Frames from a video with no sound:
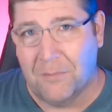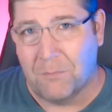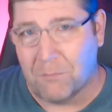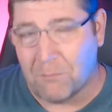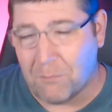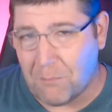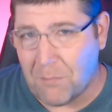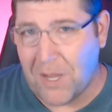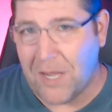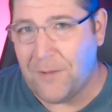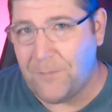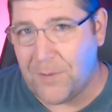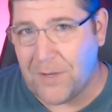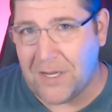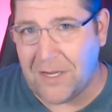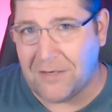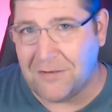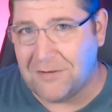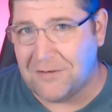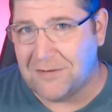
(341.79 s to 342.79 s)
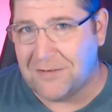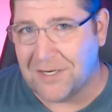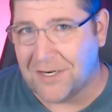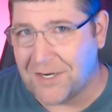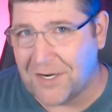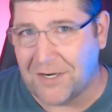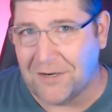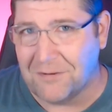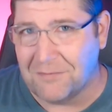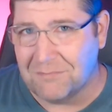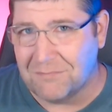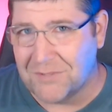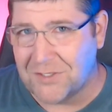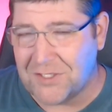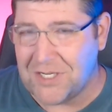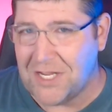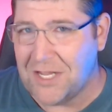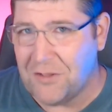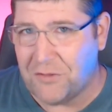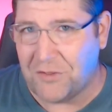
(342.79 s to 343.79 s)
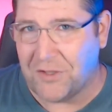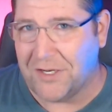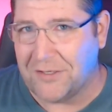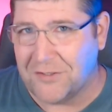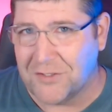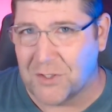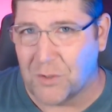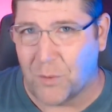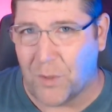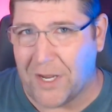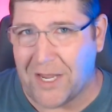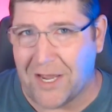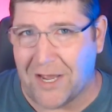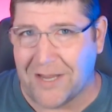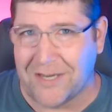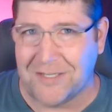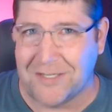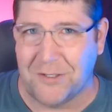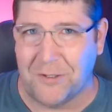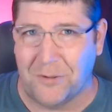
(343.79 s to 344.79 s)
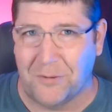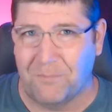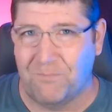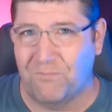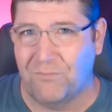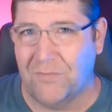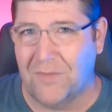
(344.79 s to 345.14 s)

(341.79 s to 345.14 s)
maybe didn't see things the way I do.